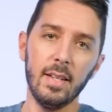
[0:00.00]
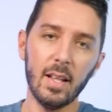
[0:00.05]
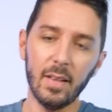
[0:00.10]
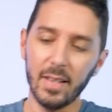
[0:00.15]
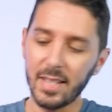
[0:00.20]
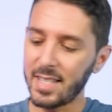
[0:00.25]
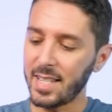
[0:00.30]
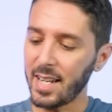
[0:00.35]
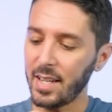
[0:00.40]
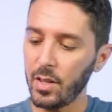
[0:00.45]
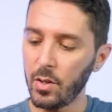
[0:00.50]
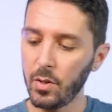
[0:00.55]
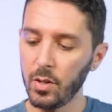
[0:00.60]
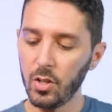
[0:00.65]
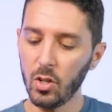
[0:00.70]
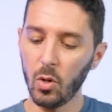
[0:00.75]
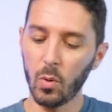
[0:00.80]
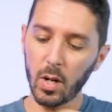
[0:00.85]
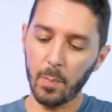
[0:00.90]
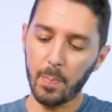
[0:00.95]
Now let's say though
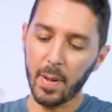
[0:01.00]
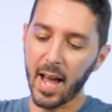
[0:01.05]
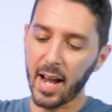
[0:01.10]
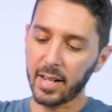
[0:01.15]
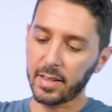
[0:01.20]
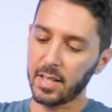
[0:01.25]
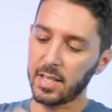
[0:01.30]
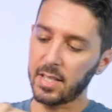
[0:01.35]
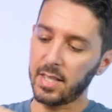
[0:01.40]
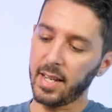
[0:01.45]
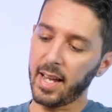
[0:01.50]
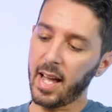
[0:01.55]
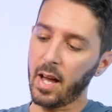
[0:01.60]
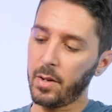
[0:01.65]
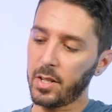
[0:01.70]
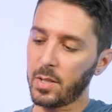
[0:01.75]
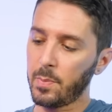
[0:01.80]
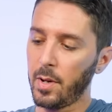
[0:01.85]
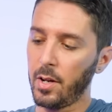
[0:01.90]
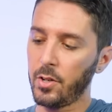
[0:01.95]
you don't wanna pack this thing
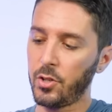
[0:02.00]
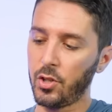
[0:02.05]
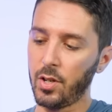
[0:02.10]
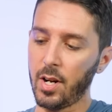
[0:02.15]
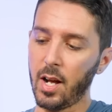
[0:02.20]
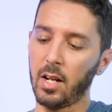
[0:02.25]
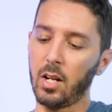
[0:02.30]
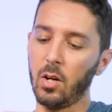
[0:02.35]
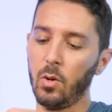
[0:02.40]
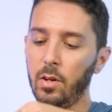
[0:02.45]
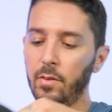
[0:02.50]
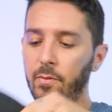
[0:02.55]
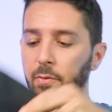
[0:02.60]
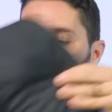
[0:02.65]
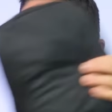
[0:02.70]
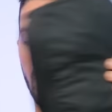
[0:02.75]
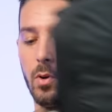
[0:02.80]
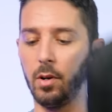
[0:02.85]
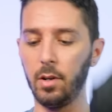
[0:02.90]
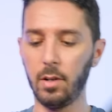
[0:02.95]
out as much, you're not going
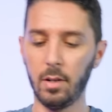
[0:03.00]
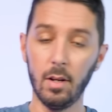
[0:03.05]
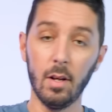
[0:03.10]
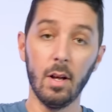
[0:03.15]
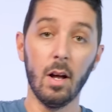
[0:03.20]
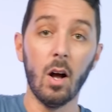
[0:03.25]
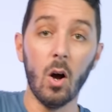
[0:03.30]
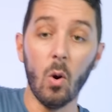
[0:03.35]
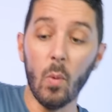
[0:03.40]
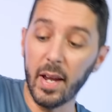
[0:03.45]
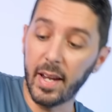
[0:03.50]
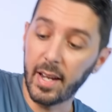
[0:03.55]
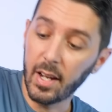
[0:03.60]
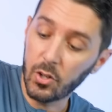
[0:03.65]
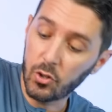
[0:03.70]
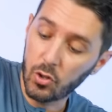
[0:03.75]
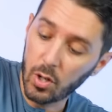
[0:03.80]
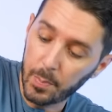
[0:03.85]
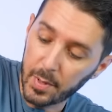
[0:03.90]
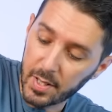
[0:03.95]
for a
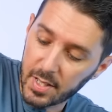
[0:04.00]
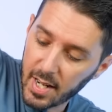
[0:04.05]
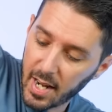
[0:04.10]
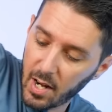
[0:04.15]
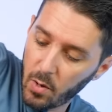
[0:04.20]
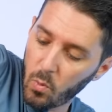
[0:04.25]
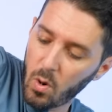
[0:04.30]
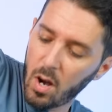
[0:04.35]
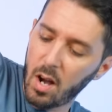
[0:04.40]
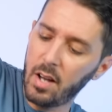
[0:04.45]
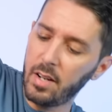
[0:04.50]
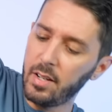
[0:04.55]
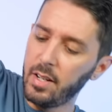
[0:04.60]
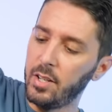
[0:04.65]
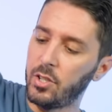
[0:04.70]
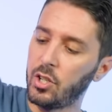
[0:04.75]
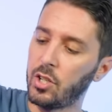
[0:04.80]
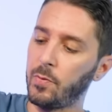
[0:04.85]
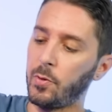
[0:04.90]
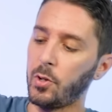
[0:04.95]
weekend trip in Taiwan,
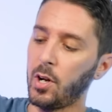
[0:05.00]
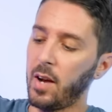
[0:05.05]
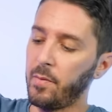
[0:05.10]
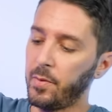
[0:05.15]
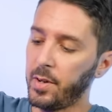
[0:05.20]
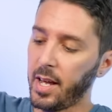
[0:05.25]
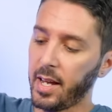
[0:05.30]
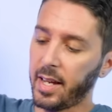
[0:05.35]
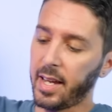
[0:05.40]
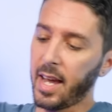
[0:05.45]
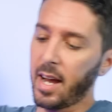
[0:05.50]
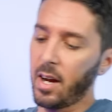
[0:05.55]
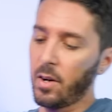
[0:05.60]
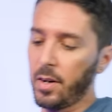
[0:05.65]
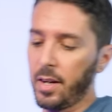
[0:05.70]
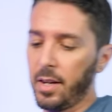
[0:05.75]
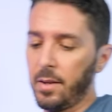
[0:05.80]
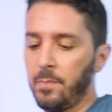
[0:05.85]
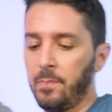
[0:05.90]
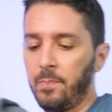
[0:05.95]
it's just for your everyday
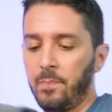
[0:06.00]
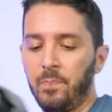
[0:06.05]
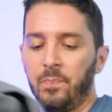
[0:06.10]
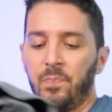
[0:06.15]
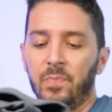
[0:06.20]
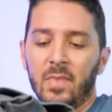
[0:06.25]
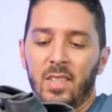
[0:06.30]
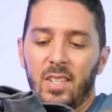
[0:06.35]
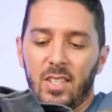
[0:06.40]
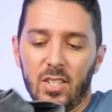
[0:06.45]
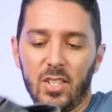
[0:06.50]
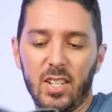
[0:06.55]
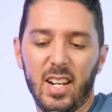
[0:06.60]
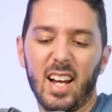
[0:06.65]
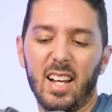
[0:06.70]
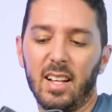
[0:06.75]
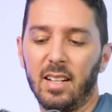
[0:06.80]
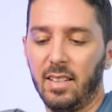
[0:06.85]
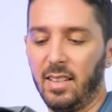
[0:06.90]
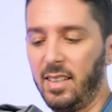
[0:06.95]
carry, so you
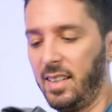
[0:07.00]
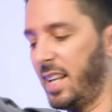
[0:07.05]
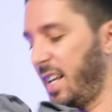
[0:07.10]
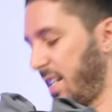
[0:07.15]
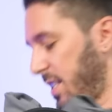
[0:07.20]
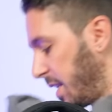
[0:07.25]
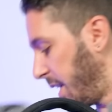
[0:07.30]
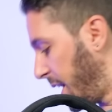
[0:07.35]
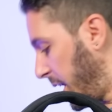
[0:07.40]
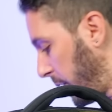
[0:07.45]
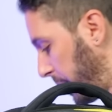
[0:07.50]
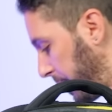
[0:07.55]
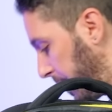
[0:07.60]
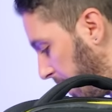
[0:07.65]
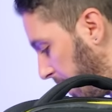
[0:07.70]
got less gear in